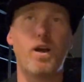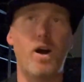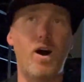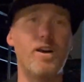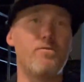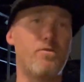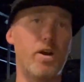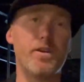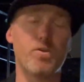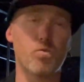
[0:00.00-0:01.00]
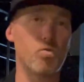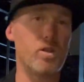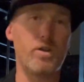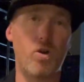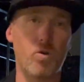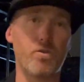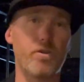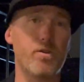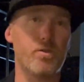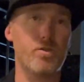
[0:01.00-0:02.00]
I find it's really hard
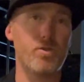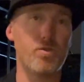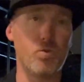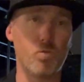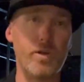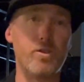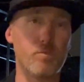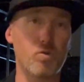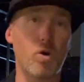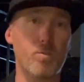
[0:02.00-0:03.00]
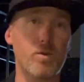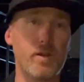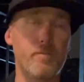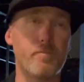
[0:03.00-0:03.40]
to read them properly.